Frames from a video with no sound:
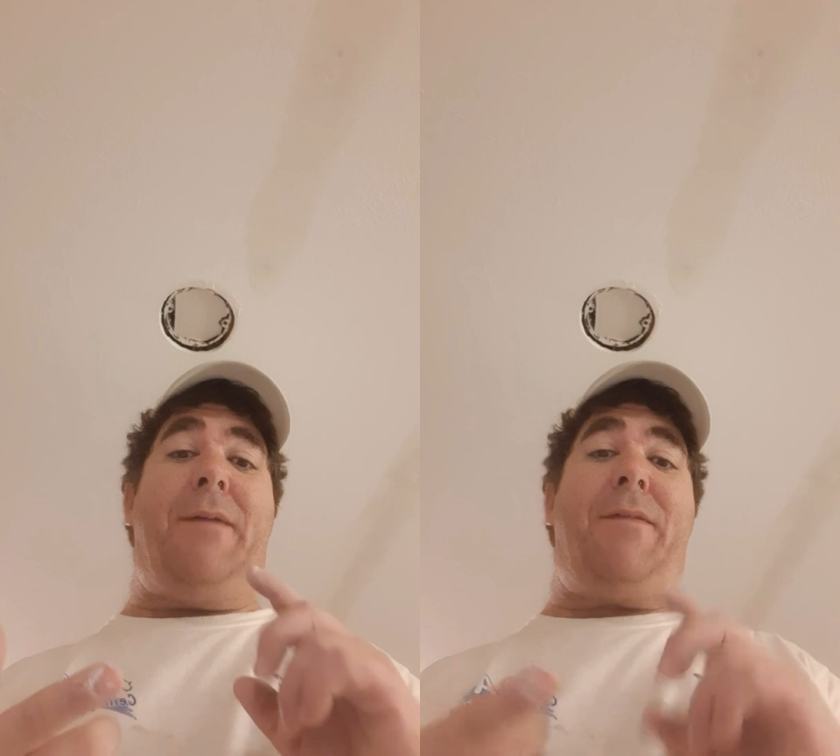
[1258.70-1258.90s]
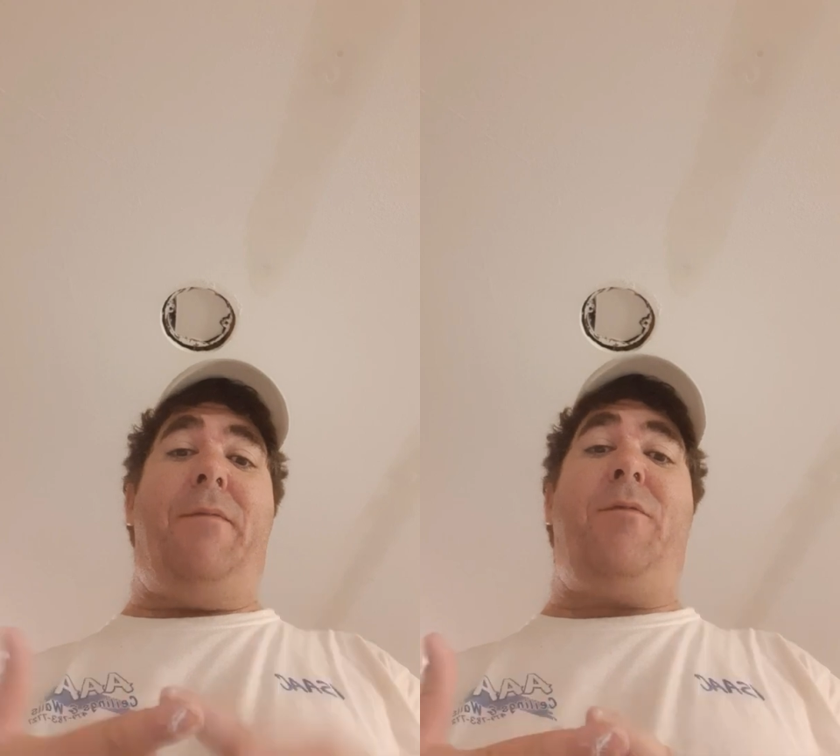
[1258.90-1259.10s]

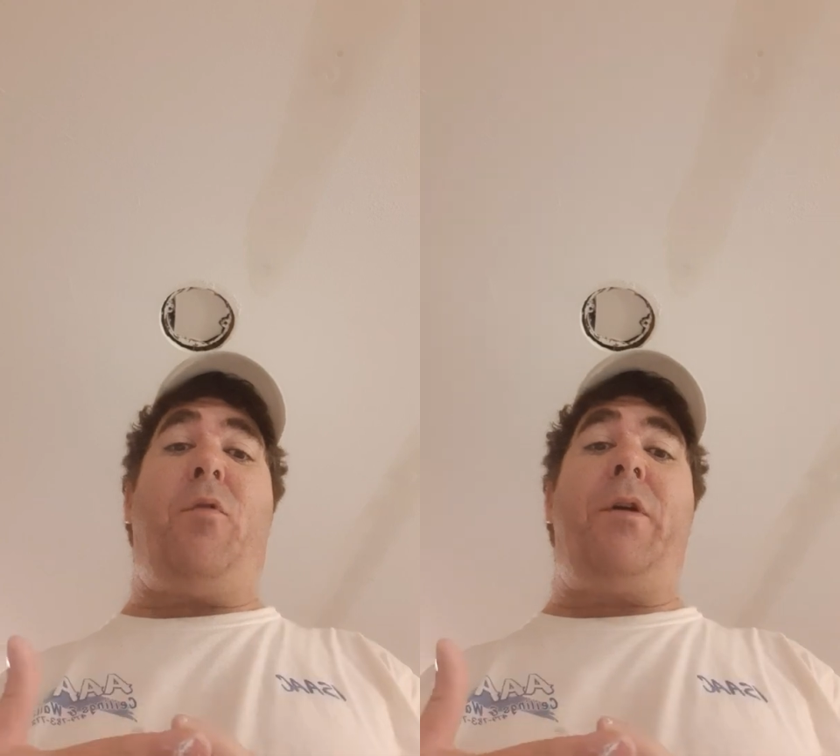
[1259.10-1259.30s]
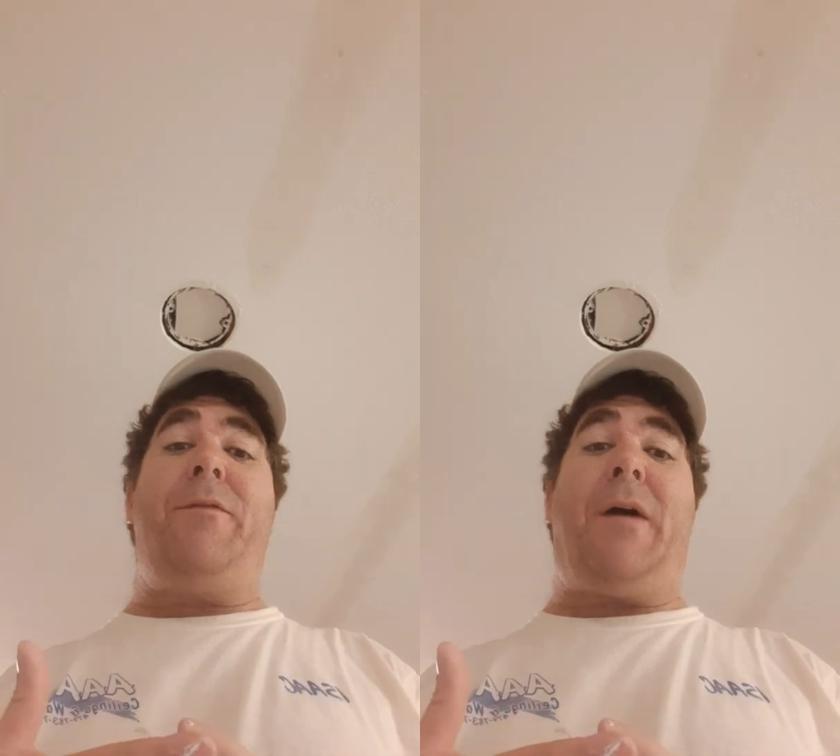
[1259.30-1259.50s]
some
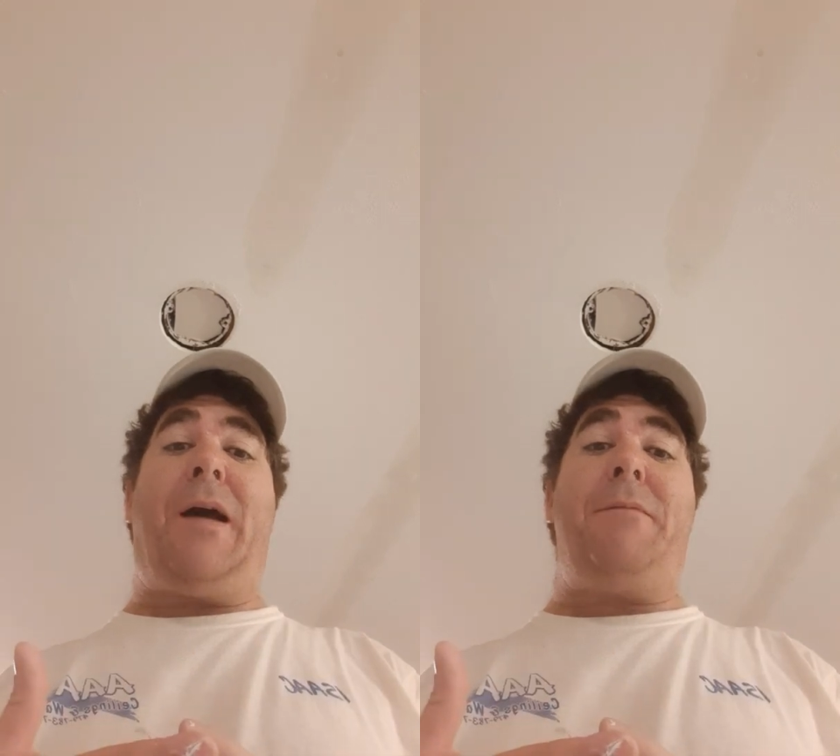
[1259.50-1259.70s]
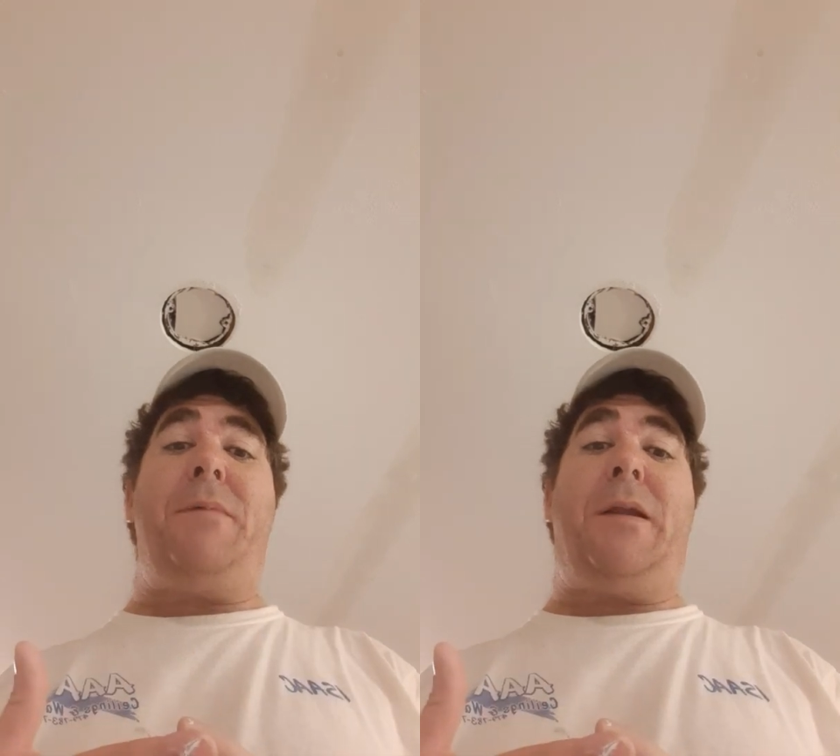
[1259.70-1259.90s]

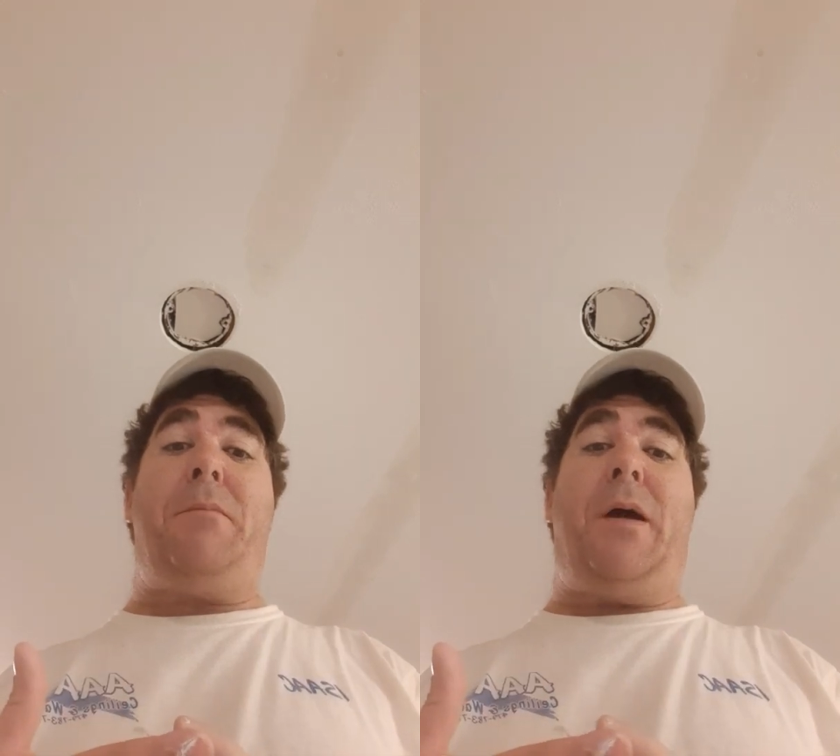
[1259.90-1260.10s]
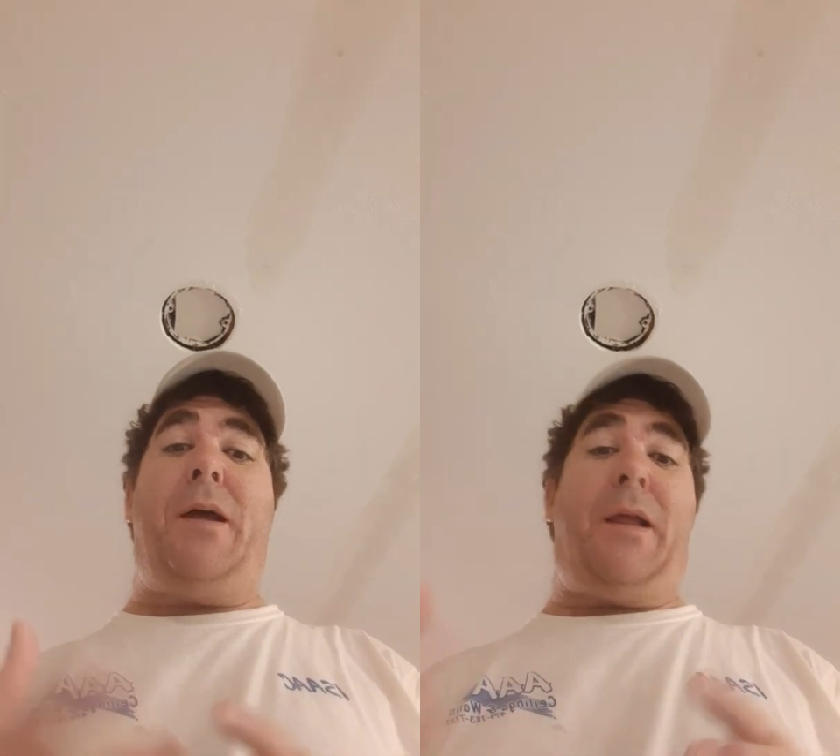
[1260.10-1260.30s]
45-minute
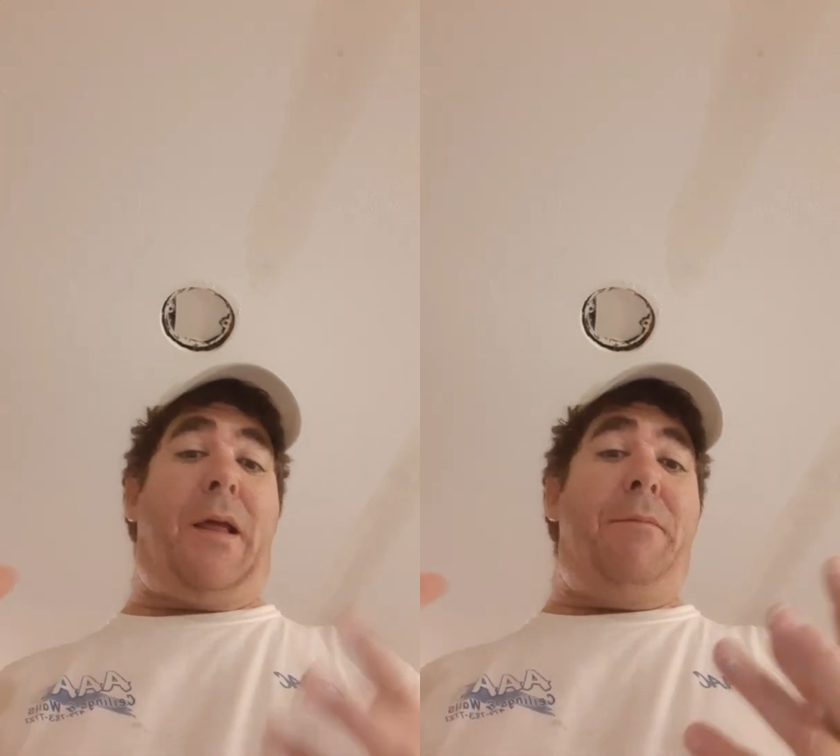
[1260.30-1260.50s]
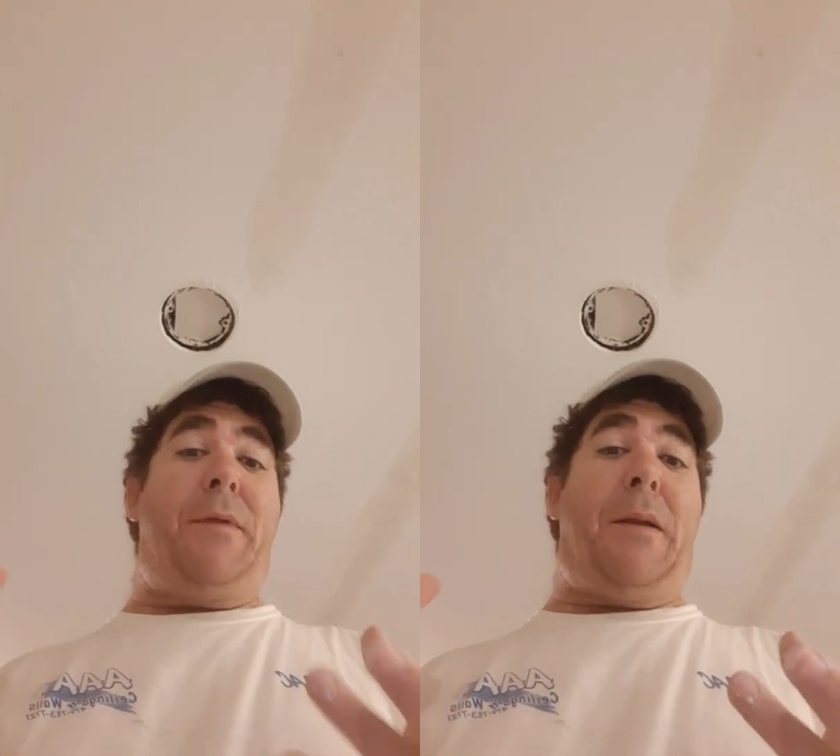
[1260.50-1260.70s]
mud. It
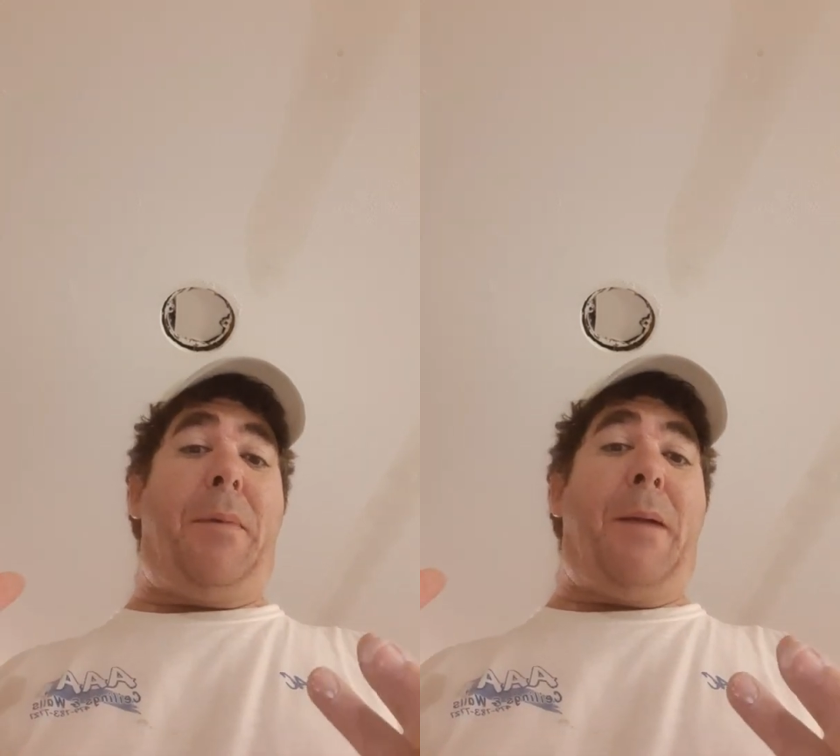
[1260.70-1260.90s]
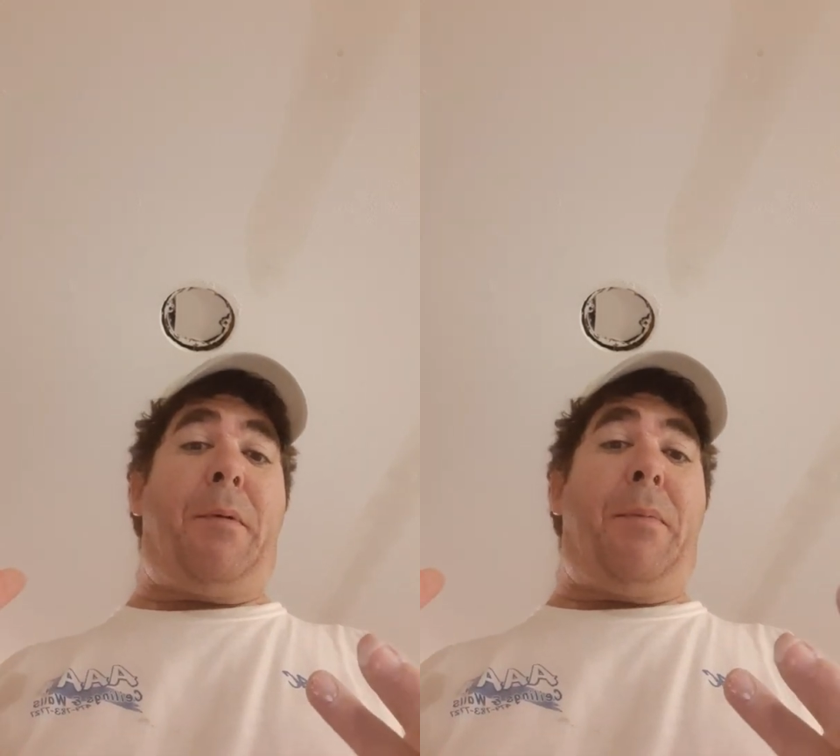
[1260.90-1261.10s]
comes in a
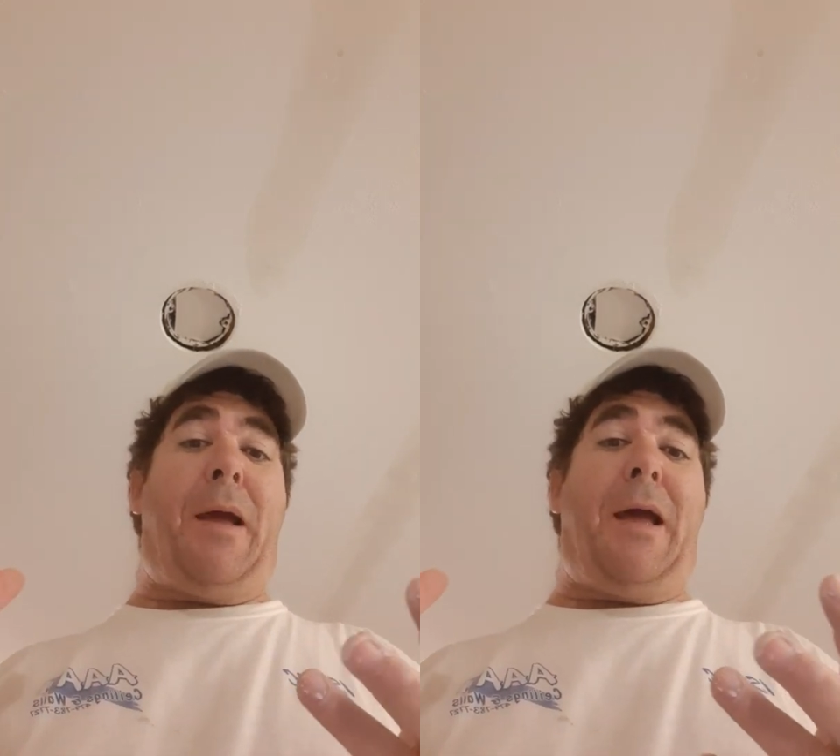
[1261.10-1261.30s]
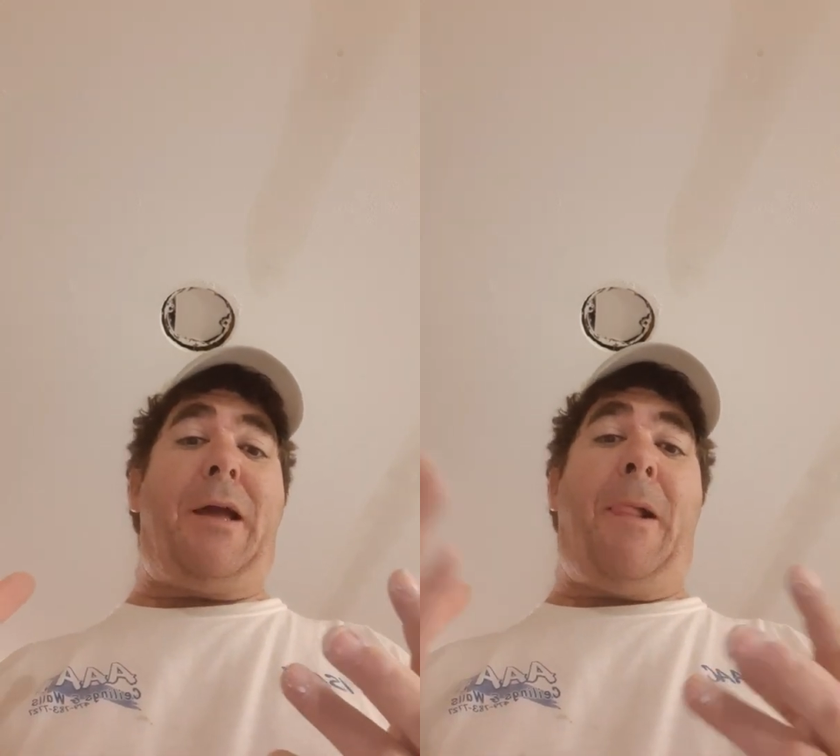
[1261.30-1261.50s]
paper
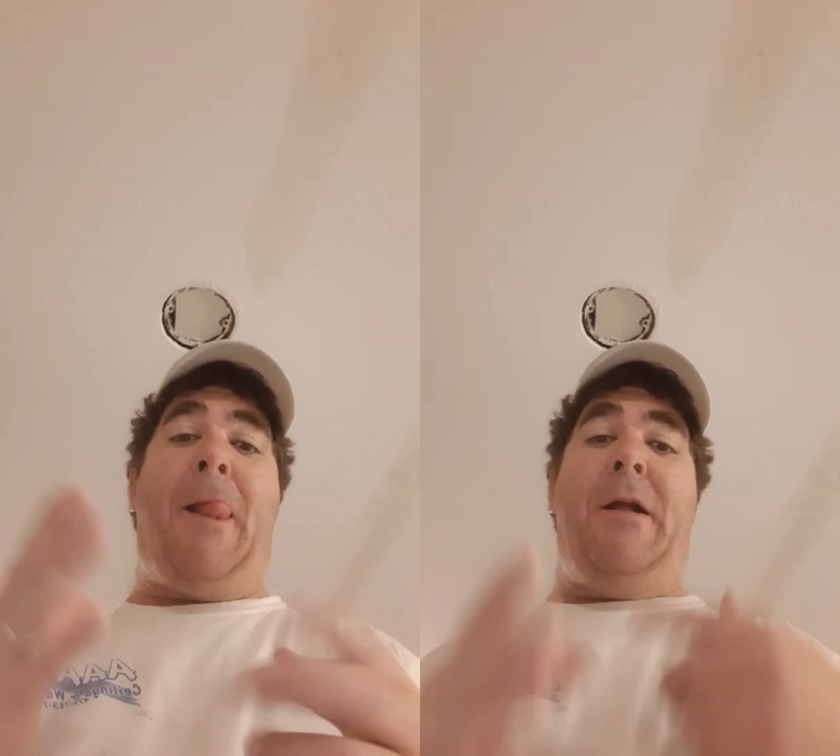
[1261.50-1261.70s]
bag.